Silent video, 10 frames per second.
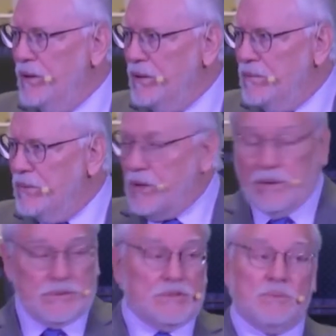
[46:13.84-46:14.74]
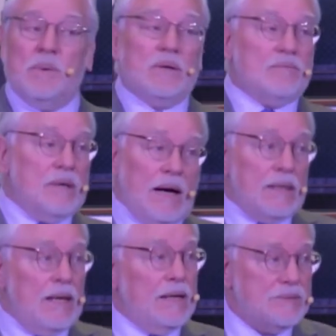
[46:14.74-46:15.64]
because the Spirit of God
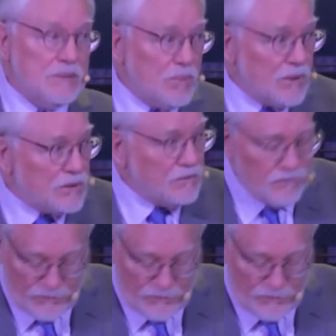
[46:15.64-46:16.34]
has a burden for the